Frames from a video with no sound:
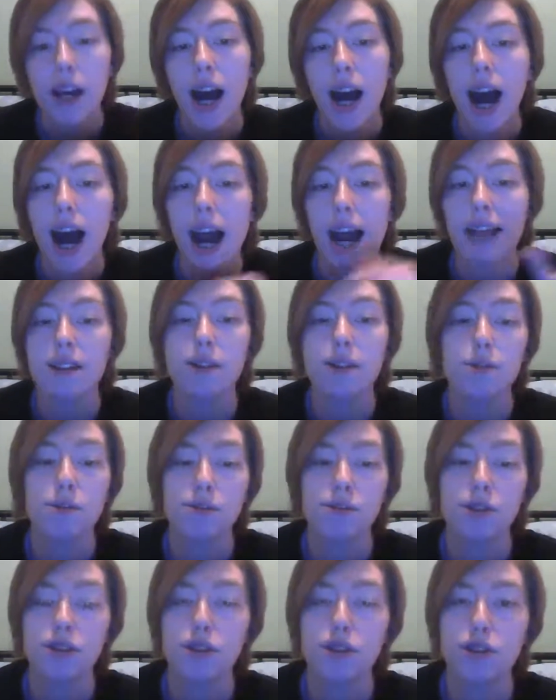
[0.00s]
I
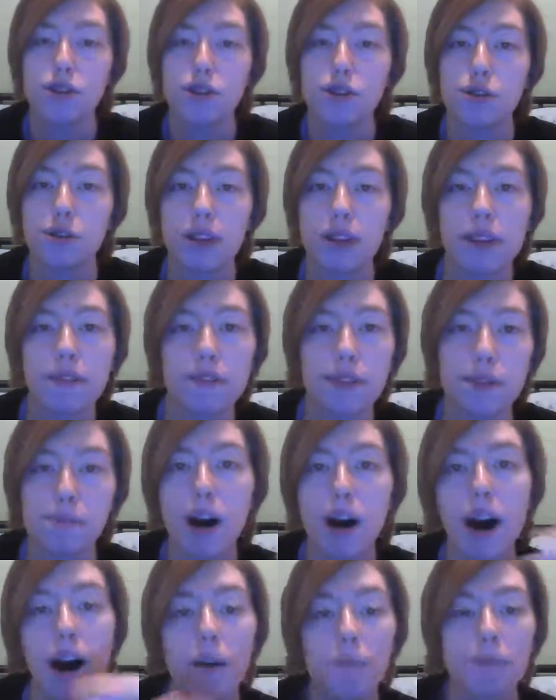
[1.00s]
use it to give them
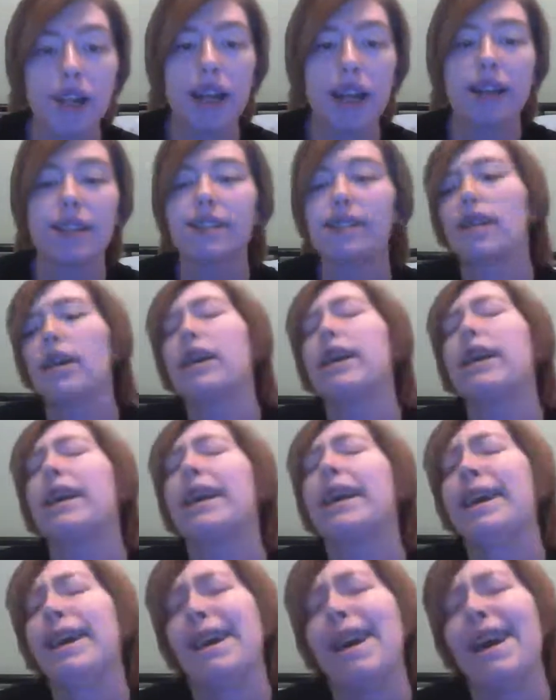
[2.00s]
updates like,
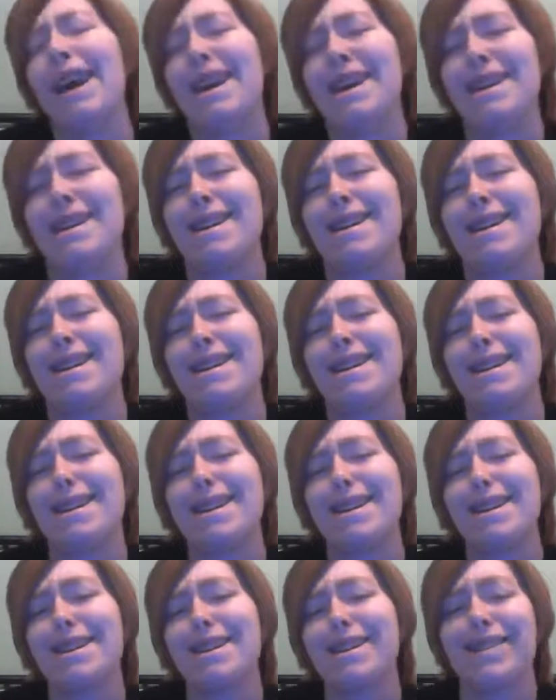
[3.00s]

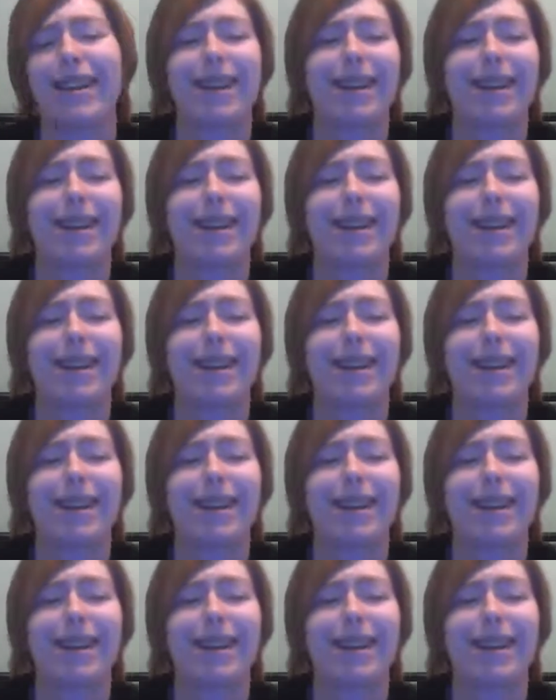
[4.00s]
hey,